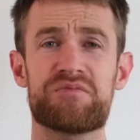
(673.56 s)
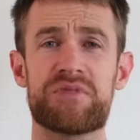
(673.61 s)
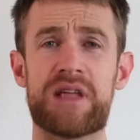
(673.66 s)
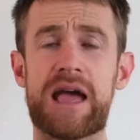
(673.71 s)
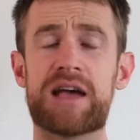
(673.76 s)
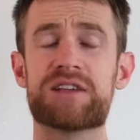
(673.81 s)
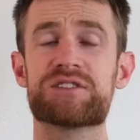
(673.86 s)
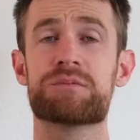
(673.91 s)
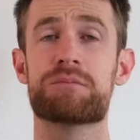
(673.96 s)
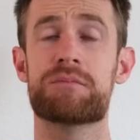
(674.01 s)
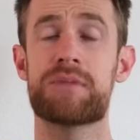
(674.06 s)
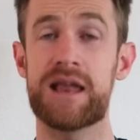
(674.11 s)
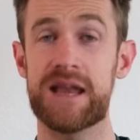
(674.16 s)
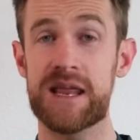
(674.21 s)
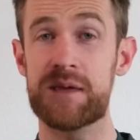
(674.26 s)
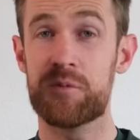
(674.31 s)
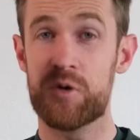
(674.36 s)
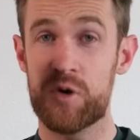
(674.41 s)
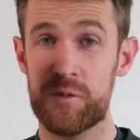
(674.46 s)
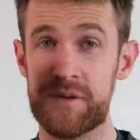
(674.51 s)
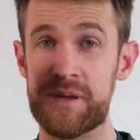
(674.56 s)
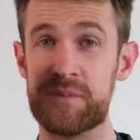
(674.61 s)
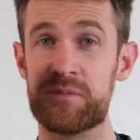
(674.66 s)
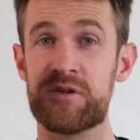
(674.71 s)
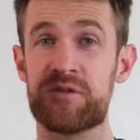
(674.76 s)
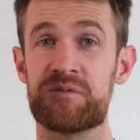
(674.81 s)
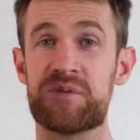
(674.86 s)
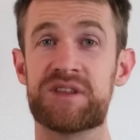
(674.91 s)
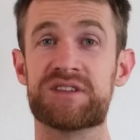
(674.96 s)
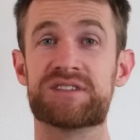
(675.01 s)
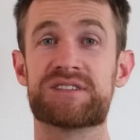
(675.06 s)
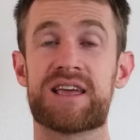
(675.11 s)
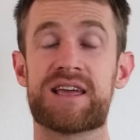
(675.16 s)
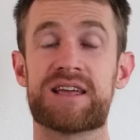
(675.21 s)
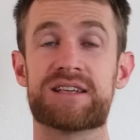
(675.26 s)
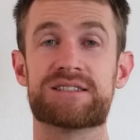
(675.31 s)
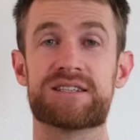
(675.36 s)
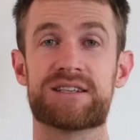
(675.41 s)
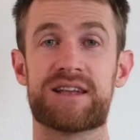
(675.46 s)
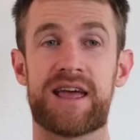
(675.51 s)
as many more people have been
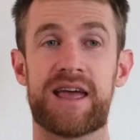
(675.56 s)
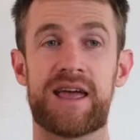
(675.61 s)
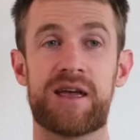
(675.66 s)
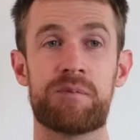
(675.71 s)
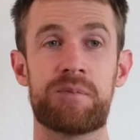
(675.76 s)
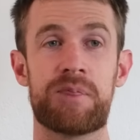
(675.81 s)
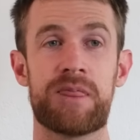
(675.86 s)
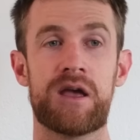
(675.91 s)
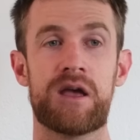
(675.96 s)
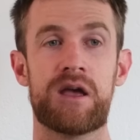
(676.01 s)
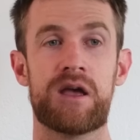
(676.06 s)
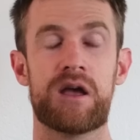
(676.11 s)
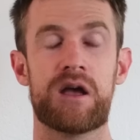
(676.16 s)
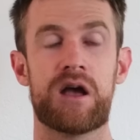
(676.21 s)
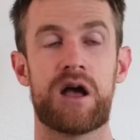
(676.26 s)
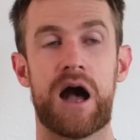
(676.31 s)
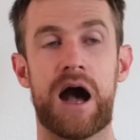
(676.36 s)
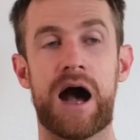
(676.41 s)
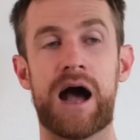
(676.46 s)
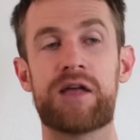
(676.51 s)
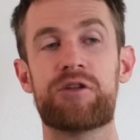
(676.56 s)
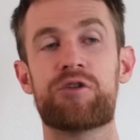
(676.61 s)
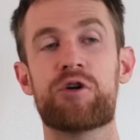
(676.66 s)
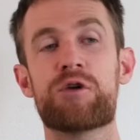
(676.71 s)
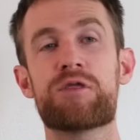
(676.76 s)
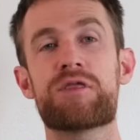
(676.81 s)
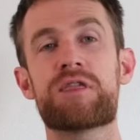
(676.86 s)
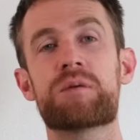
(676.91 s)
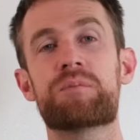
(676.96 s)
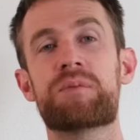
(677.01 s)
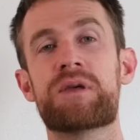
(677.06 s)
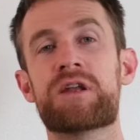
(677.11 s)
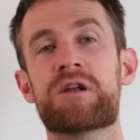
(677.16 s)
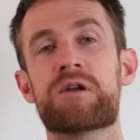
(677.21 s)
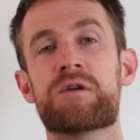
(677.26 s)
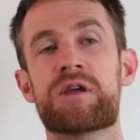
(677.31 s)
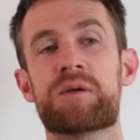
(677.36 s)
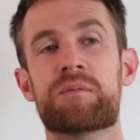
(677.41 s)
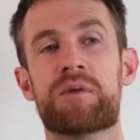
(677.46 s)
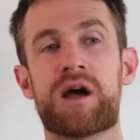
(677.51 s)
saying today, I don't think
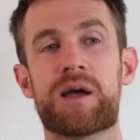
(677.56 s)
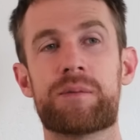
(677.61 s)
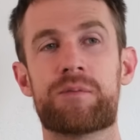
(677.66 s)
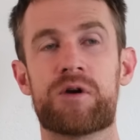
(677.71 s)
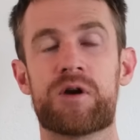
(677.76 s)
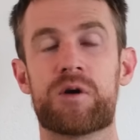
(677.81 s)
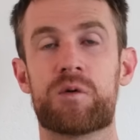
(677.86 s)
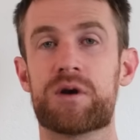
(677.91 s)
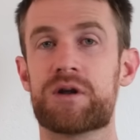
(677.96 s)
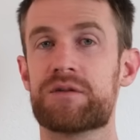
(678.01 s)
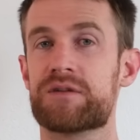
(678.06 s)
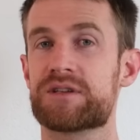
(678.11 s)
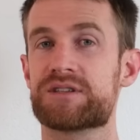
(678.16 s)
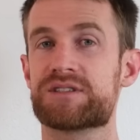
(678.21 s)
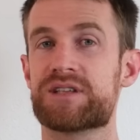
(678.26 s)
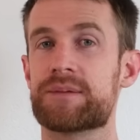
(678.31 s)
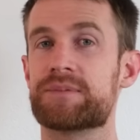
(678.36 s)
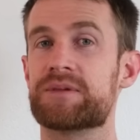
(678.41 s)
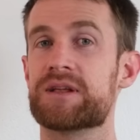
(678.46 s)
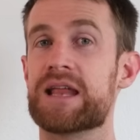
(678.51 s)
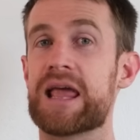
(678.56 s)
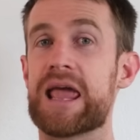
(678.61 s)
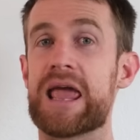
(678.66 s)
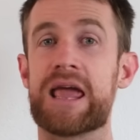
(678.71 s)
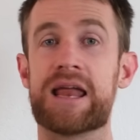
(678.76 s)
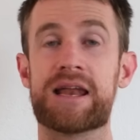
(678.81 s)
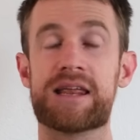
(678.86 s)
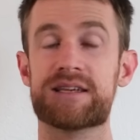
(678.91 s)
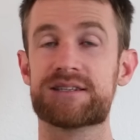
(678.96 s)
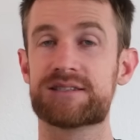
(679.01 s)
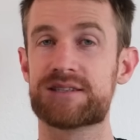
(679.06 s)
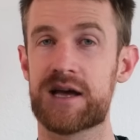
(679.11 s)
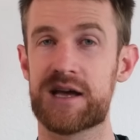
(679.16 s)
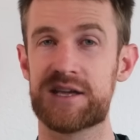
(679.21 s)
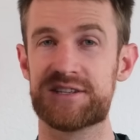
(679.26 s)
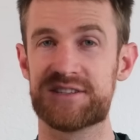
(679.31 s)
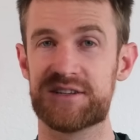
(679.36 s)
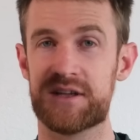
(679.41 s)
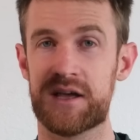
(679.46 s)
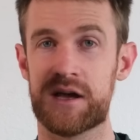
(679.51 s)
Pieter-Louis Myburgh would have accepted any
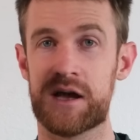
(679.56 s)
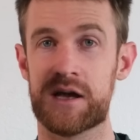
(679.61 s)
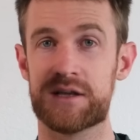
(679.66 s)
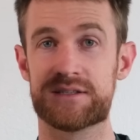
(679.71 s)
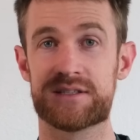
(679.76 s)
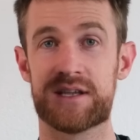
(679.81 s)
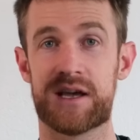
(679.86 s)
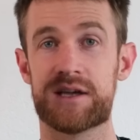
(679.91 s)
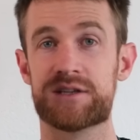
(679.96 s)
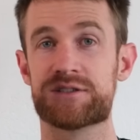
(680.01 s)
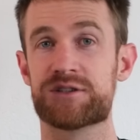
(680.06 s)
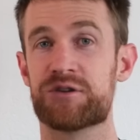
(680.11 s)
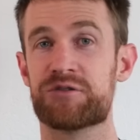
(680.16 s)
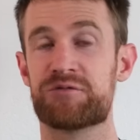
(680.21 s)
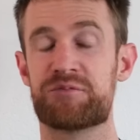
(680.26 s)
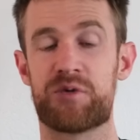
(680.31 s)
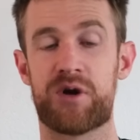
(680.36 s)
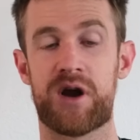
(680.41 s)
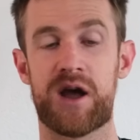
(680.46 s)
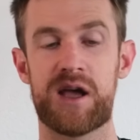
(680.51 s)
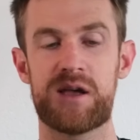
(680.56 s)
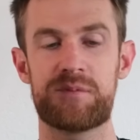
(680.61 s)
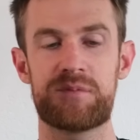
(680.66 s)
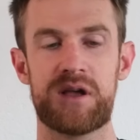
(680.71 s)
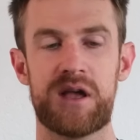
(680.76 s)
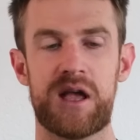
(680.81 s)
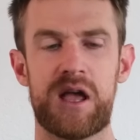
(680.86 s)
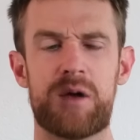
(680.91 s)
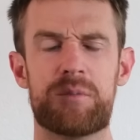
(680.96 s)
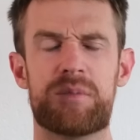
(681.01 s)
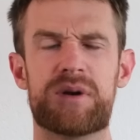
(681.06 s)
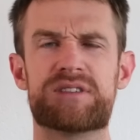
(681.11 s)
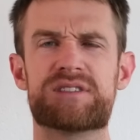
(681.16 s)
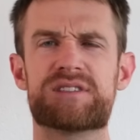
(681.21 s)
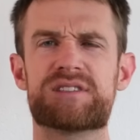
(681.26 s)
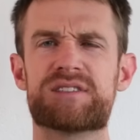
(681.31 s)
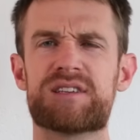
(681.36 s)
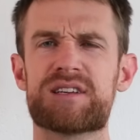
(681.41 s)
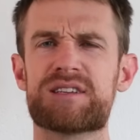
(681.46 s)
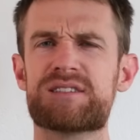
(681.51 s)
size of bribe, but
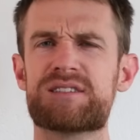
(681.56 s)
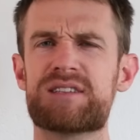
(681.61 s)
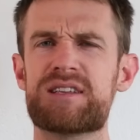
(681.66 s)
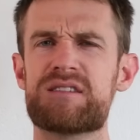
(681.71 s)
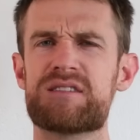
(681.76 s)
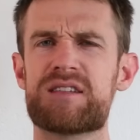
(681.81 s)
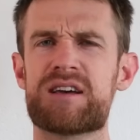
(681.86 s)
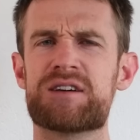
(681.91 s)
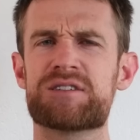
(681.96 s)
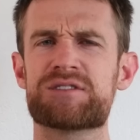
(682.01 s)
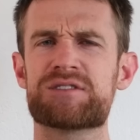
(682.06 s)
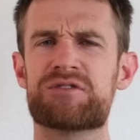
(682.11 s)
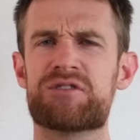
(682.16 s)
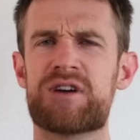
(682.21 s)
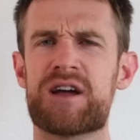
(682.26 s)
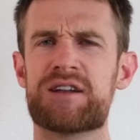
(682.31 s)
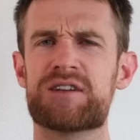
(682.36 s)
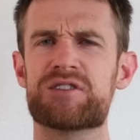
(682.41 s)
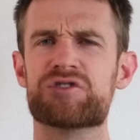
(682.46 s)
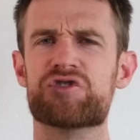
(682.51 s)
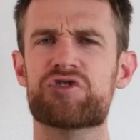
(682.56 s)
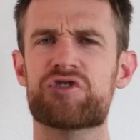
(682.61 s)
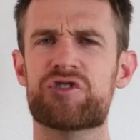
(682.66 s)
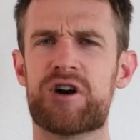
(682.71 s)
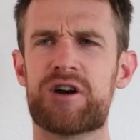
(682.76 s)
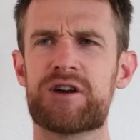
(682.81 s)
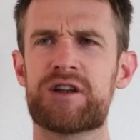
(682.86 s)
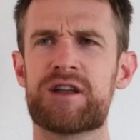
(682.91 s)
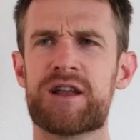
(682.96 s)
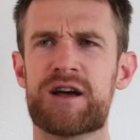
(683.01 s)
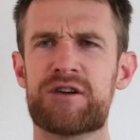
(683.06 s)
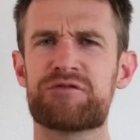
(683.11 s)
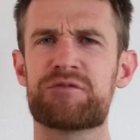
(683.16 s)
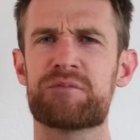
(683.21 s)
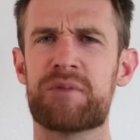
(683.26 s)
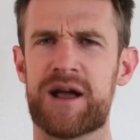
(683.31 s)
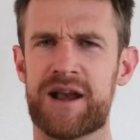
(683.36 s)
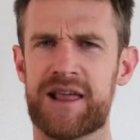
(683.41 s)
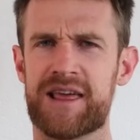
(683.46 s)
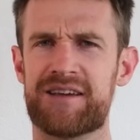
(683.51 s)
60,000 Rand is not enough
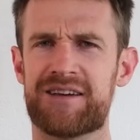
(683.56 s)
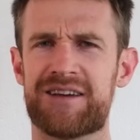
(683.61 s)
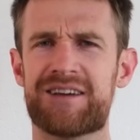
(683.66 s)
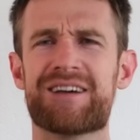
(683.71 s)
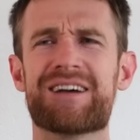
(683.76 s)
money